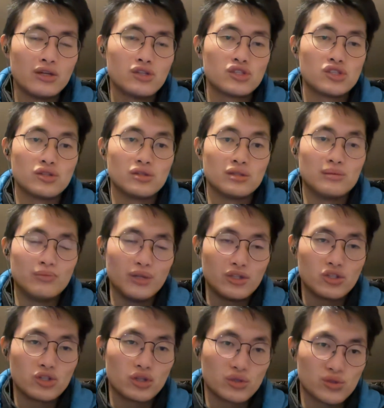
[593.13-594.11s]
So the blood
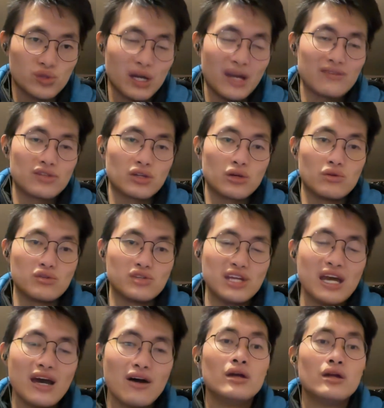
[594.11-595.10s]
sugars will have to go
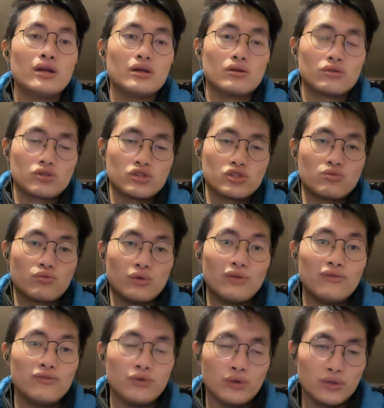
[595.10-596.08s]
down in order to
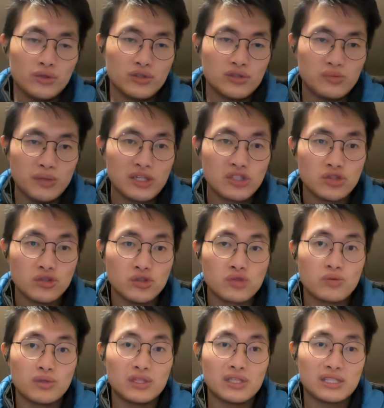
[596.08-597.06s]
refuel those muscles
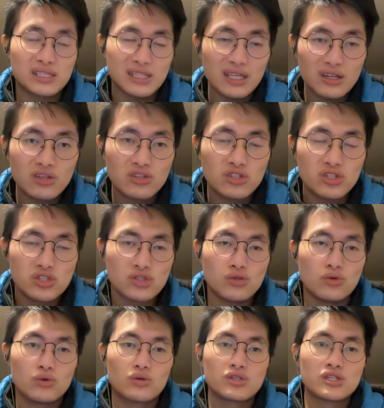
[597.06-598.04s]
with its glycogen
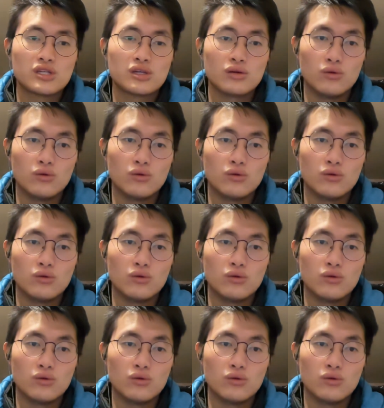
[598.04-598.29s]
stores